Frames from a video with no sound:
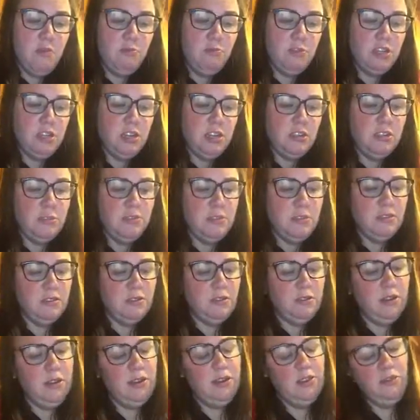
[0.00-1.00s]
We talked about
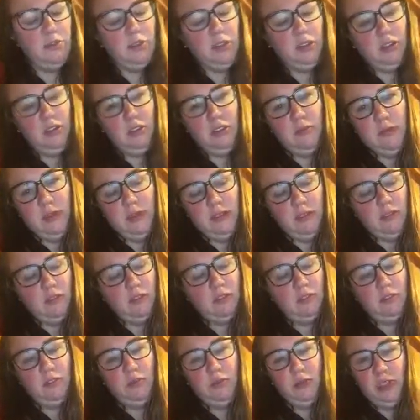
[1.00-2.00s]
squares, we talked about
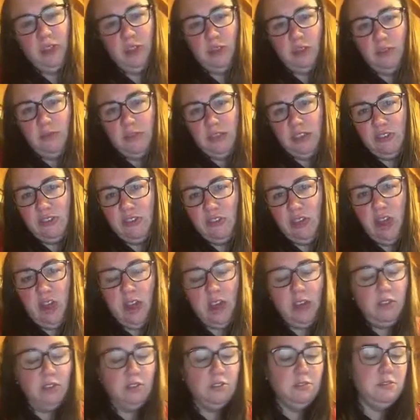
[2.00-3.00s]
circles, we talked about
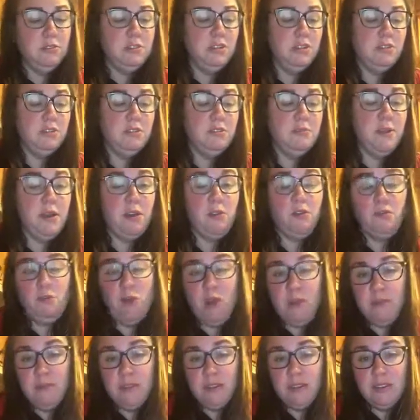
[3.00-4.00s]
triangles, we talked about
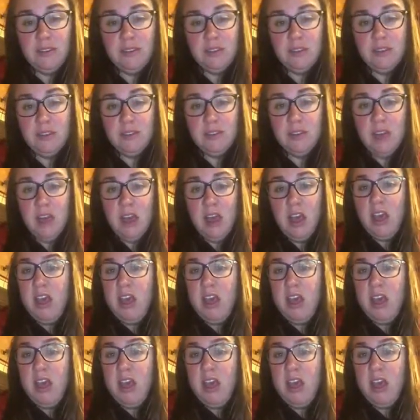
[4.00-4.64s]
rhombuses.